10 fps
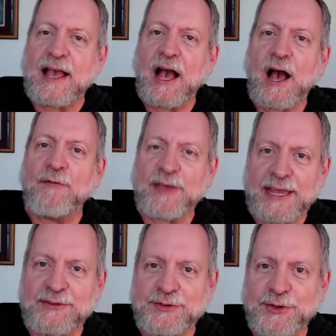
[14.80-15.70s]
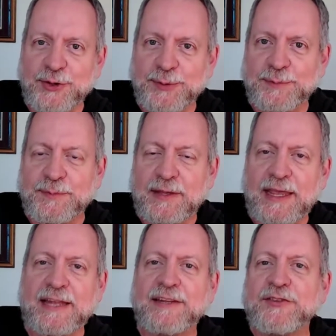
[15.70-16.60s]
of Easter.
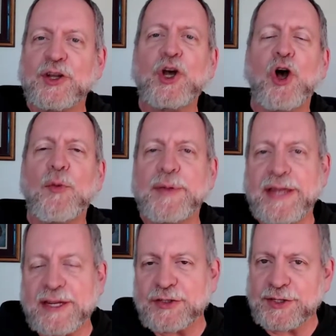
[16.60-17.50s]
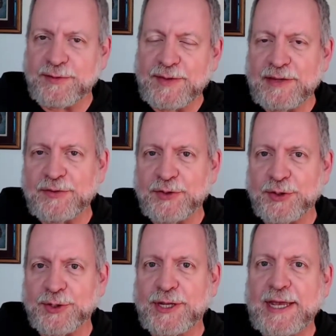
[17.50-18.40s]
It is the culmination of
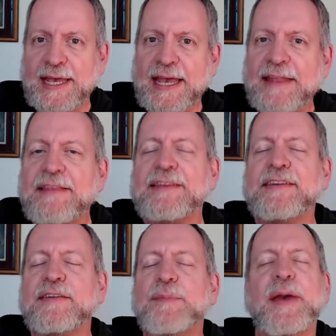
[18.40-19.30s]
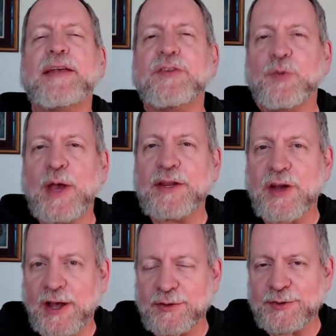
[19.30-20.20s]
Easter, and this is the best way to
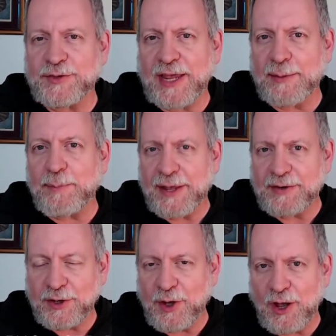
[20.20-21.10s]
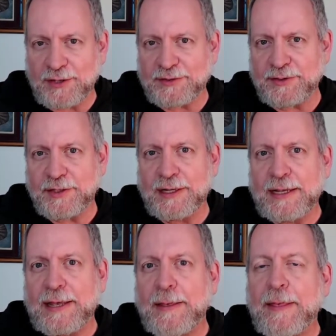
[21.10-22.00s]
understand Pentecost,
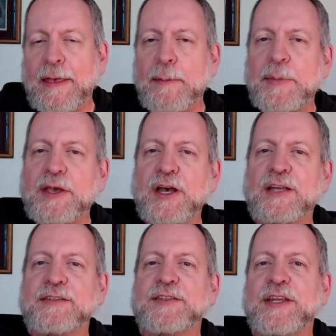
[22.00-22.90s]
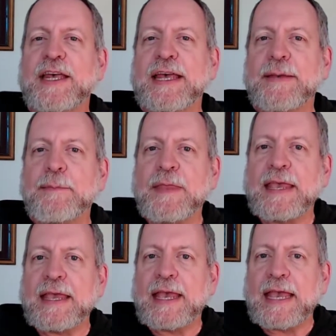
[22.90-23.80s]
because
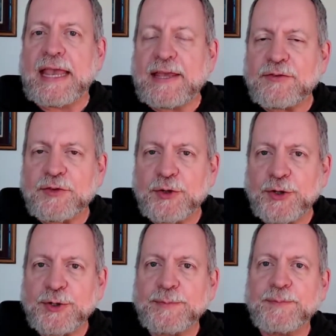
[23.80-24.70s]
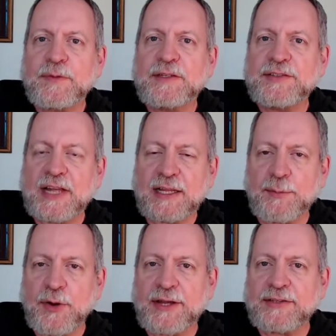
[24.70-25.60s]
Easter
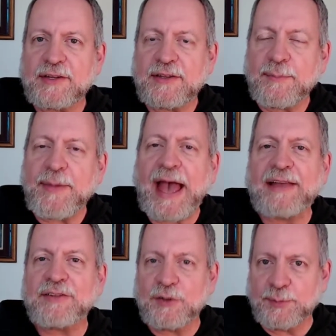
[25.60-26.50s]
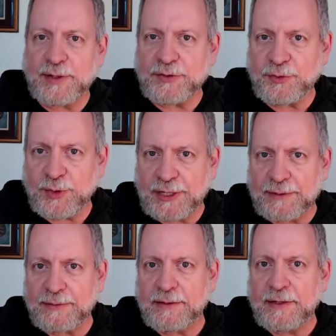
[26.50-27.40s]
celebrates the Paschal mystery.
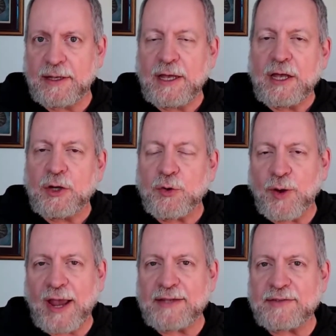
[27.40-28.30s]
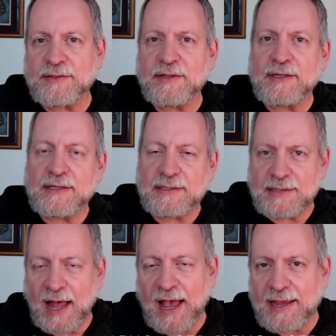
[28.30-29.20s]
Christ
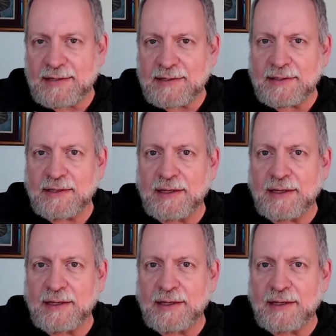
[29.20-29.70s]
died,